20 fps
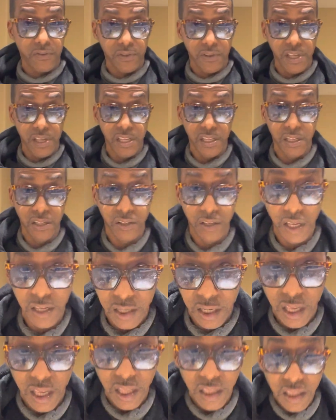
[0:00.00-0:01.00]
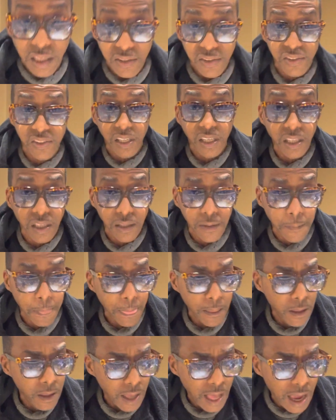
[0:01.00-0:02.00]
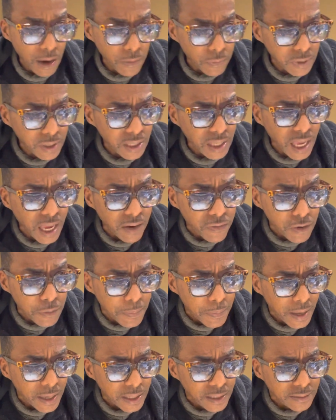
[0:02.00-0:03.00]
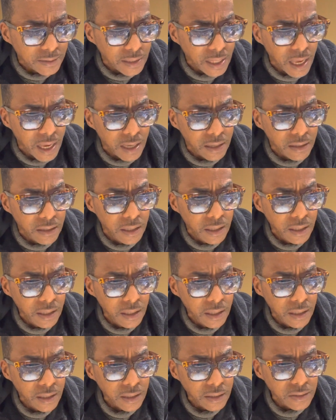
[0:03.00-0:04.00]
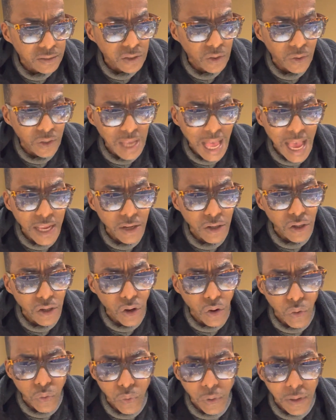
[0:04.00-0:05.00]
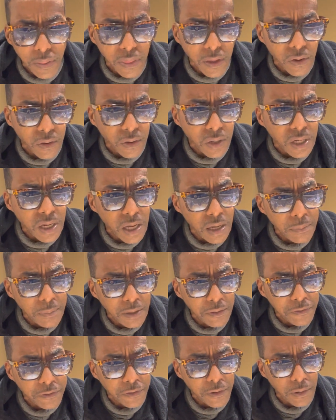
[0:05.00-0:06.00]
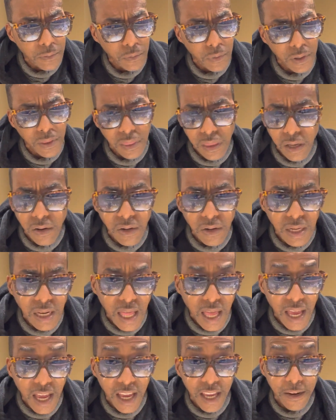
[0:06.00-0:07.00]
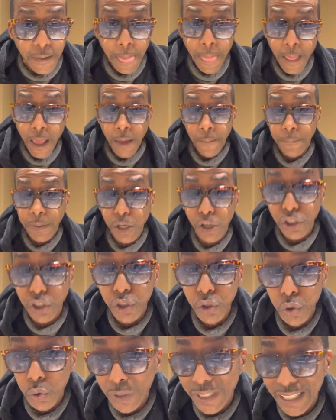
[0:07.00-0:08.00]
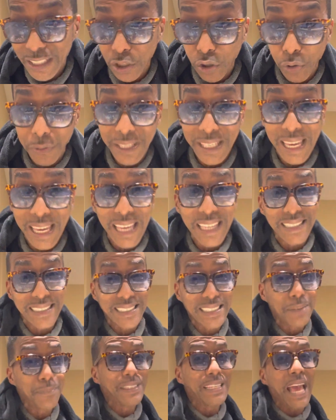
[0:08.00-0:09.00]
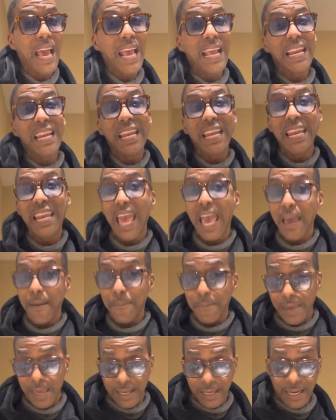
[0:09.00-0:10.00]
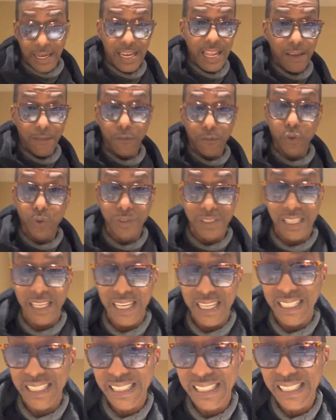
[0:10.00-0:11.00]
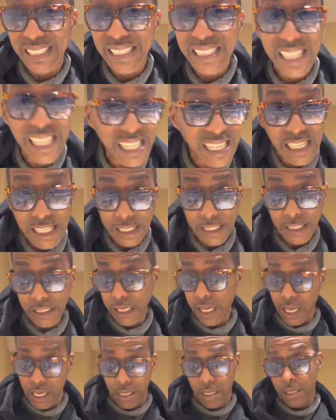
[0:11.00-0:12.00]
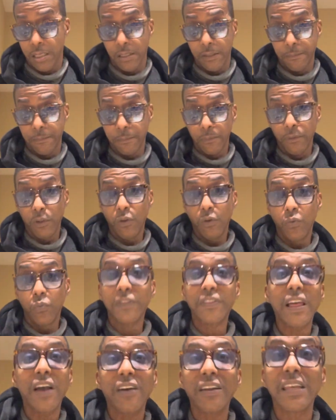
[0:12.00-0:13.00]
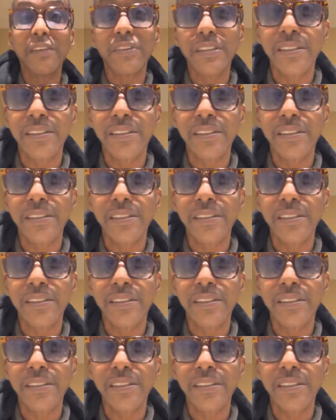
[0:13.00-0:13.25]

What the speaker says: in the scene. I read everybody's line, so I know where they're coming from with their line. Because you can create some dynamic levels in a scene without even